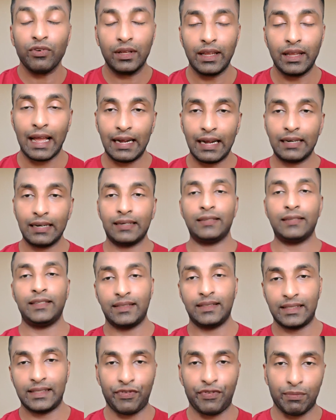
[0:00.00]
I'll
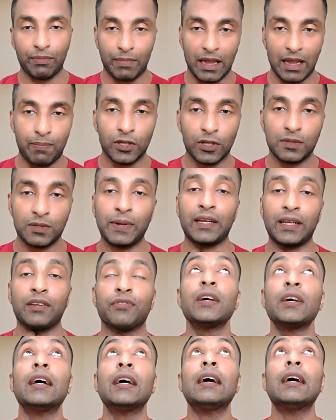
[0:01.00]
say from my perspective,
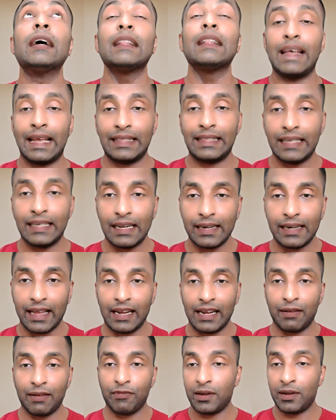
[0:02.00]
the ethical
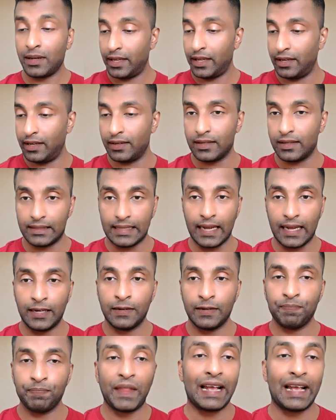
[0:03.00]
dilemma here is that
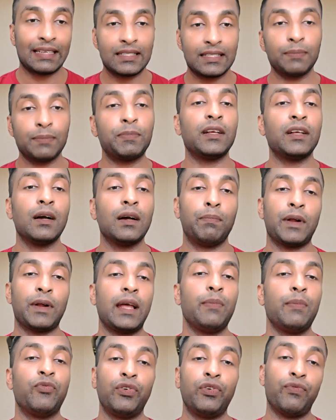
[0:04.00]
accepting a
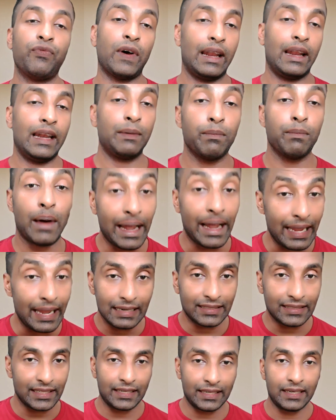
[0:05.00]
bribe would violate my
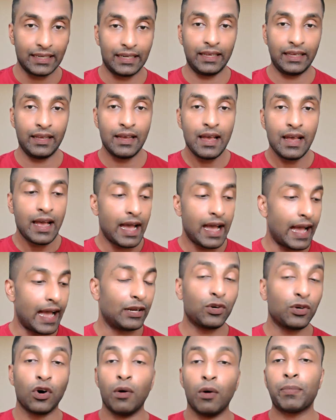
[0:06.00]
integrity
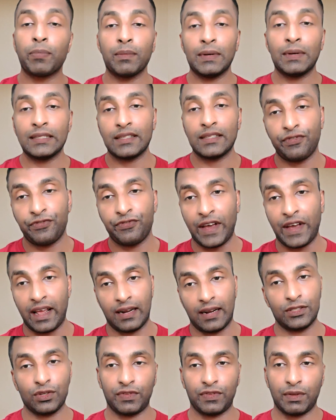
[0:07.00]
and compromise the
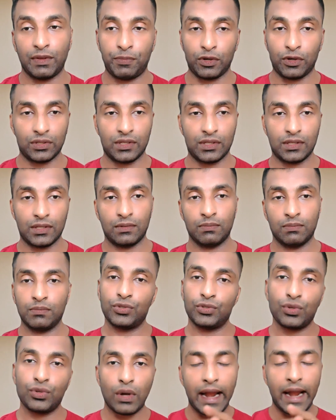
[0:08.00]
fairness of the process.
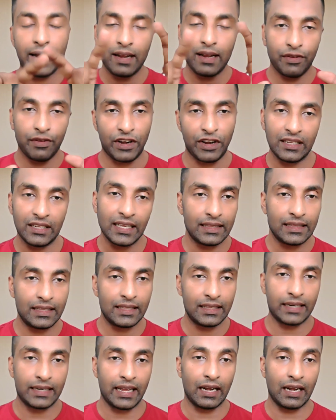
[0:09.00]
So identify the
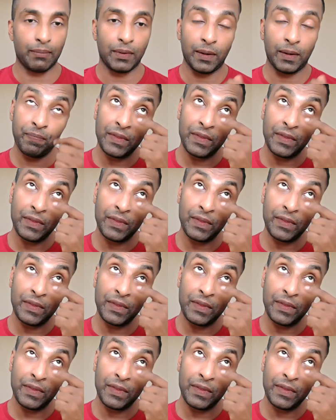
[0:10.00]
ethical dilemma.